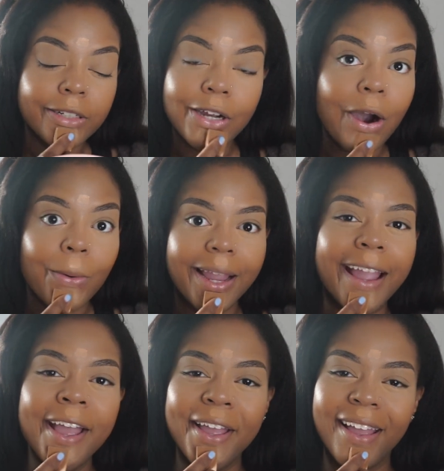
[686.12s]
going,
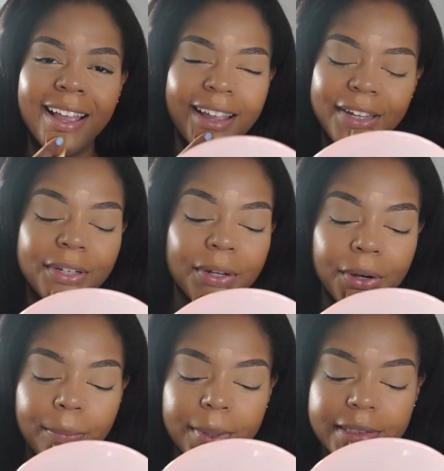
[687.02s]
you
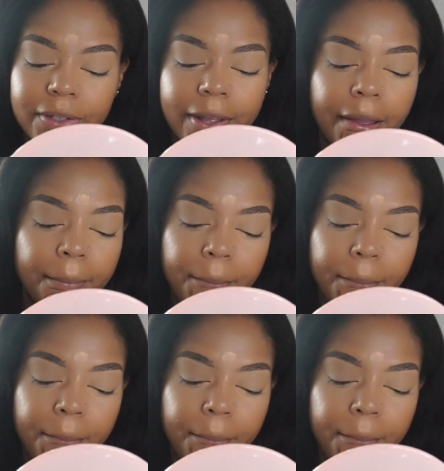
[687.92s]
know, but it's okay.